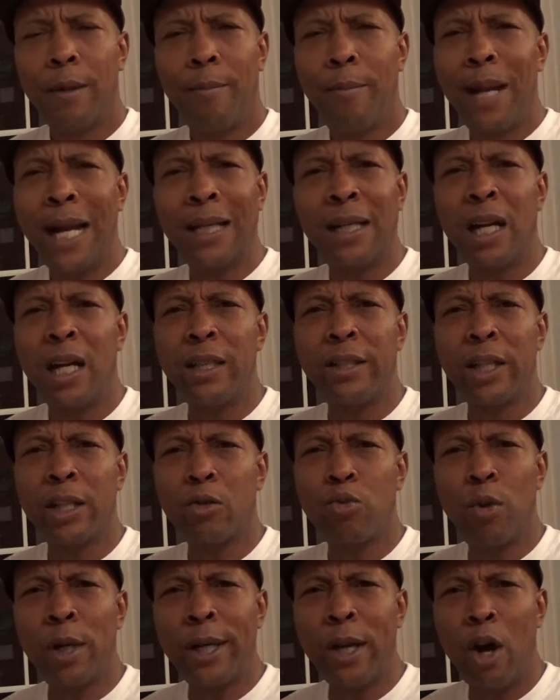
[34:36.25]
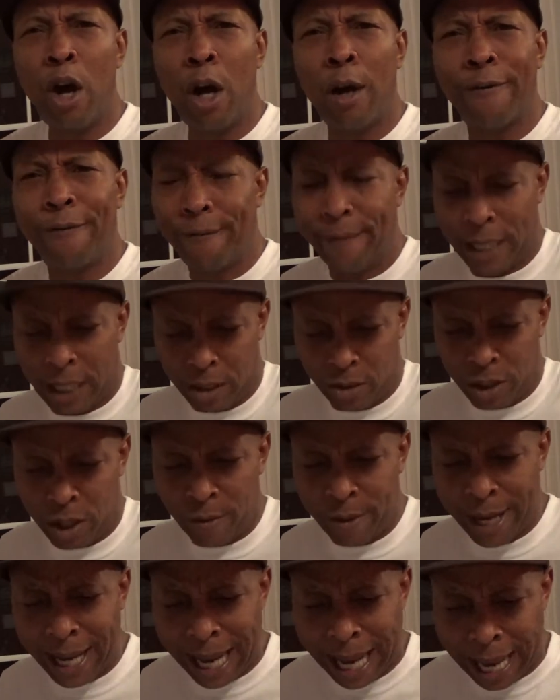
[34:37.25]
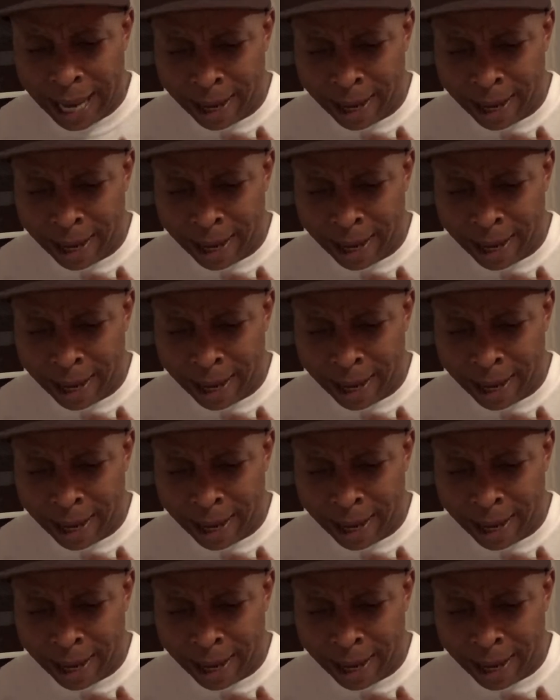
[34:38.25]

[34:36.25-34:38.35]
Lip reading: My gun just went off. I don't know what